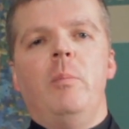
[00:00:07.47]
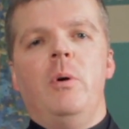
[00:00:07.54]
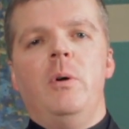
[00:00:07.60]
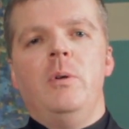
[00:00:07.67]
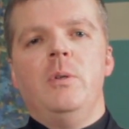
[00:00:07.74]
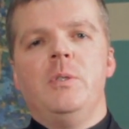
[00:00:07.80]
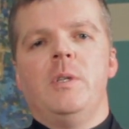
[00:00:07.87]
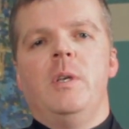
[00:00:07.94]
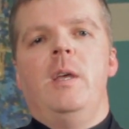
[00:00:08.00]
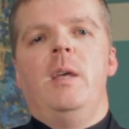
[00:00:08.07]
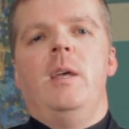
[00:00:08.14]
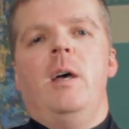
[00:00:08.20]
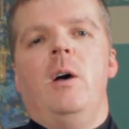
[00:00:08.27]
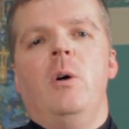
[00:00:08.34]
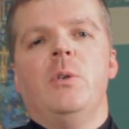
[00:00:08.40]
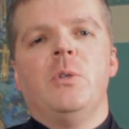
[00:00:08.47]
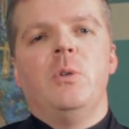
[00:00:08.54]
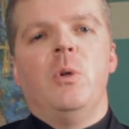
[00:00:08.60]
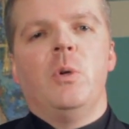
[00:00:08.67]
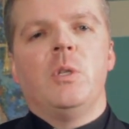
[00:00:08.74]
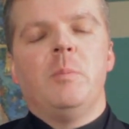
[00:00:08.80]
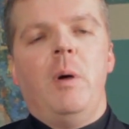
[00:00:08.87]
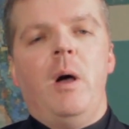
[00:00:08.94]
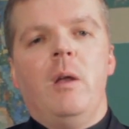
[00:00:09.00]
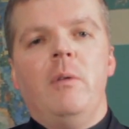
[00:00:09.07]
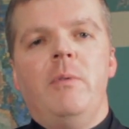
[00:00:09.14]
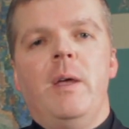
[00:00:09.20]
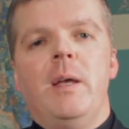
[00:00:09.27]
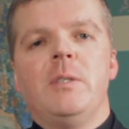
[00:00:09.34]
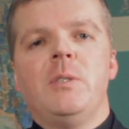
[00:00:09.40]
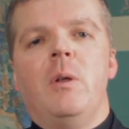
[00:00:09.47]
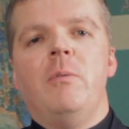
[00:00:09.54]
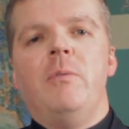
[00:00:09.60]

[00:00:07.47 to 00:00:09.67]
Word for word: Burns, also known as Pontifex on